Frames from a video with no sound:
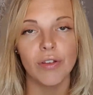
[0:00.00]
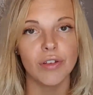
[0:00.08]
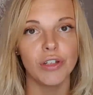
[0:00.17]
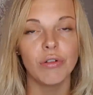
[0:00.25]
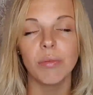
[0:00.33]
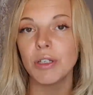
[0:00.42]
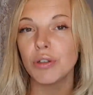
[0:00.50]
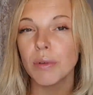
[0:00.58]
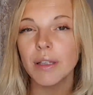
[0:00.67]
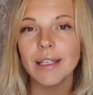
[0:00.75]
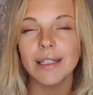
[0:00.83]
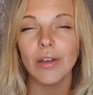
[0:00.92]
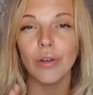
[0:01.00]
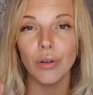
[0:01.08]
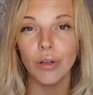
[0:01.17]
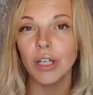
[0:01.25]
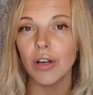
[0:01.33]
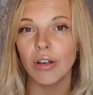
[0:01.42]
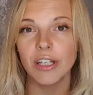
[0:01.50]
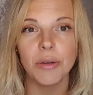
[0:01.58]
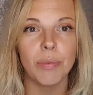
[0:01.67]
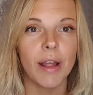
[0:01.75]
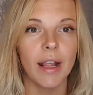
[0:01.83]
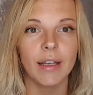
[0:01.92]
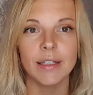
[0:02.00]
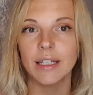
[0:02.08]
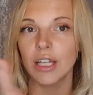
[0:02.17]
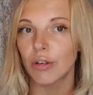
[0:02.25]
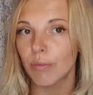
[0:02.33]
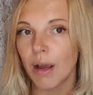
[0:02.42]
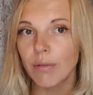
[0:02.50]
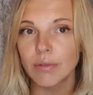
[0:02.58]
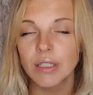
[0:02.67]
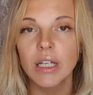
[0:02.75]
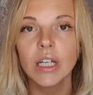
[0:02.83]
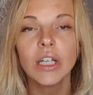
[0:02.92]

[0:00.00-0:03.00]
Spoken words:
So you can be doing this early on in your pregnancy throughout.